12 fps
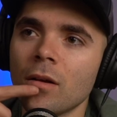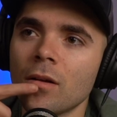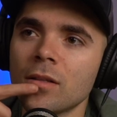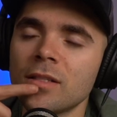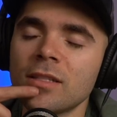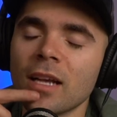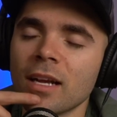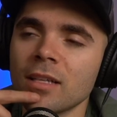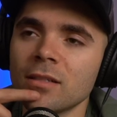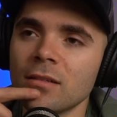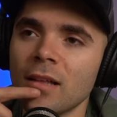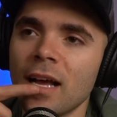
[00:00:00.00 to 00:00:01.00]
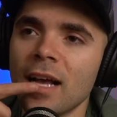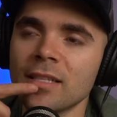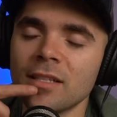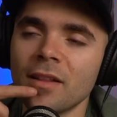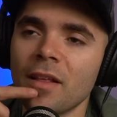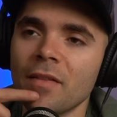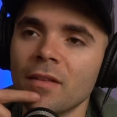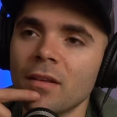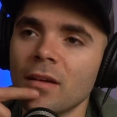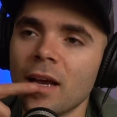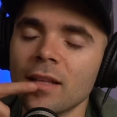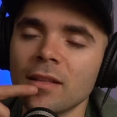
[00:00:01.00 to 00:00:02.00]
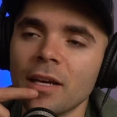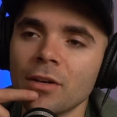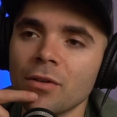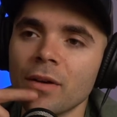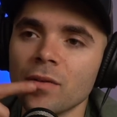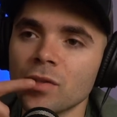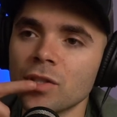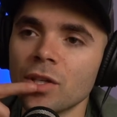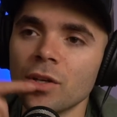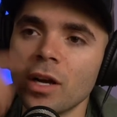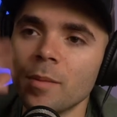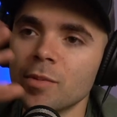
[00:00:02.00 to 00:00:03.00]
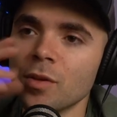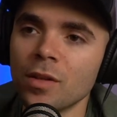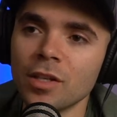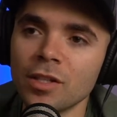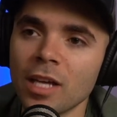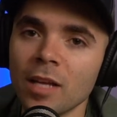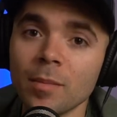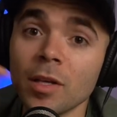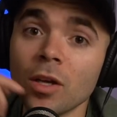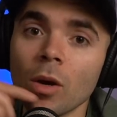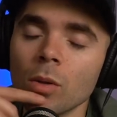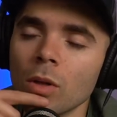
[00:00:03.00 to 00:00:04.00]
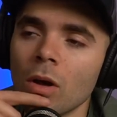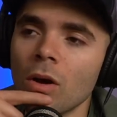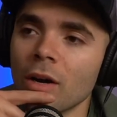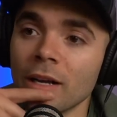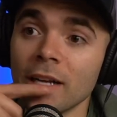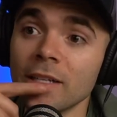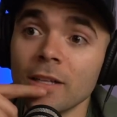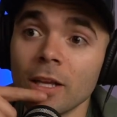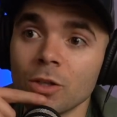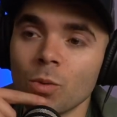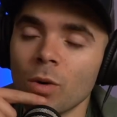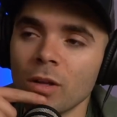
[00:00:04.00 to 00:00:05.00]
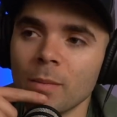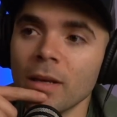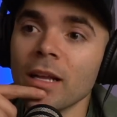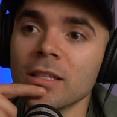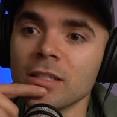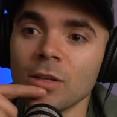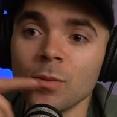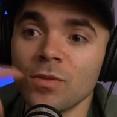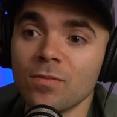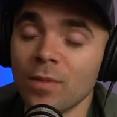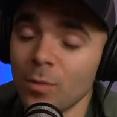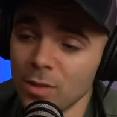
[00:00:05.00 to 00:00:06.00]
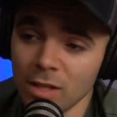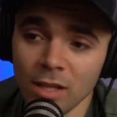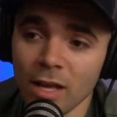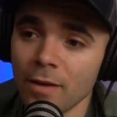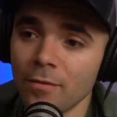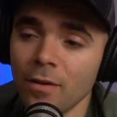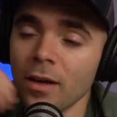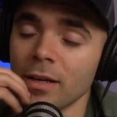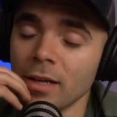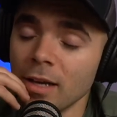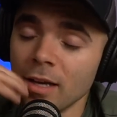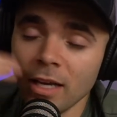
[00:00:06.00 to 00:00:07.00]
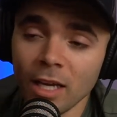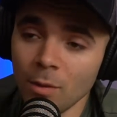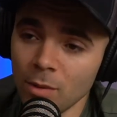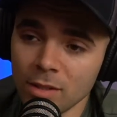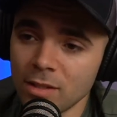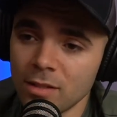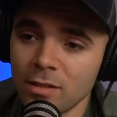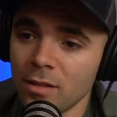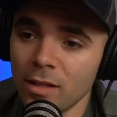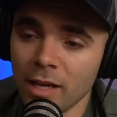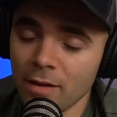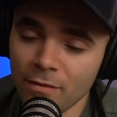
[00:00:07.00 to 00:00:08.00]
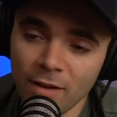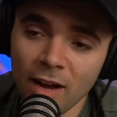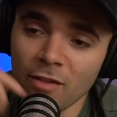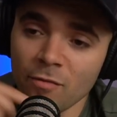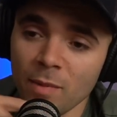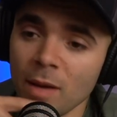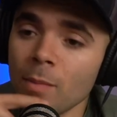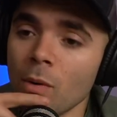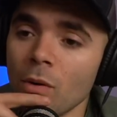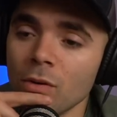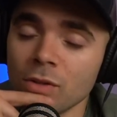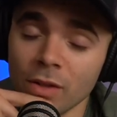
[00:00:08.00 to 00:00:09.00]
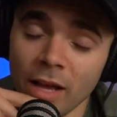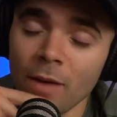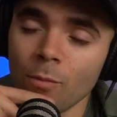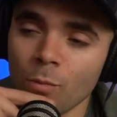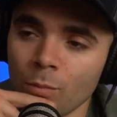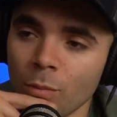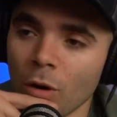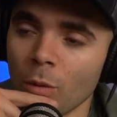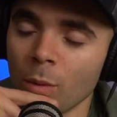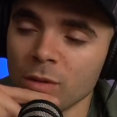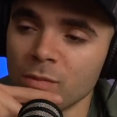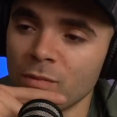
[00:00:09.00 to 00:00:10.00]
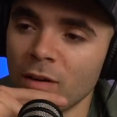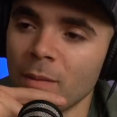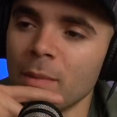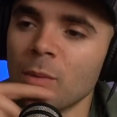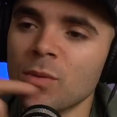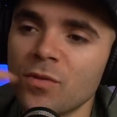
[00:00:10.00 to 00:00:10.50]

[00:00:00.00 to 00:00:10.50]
second to last, and then the headliner never showed up, so they just had me go long, and I did like 20 minutes, and it was a lot of fun. It was to like 5 people, so that part wasn't fun, but it was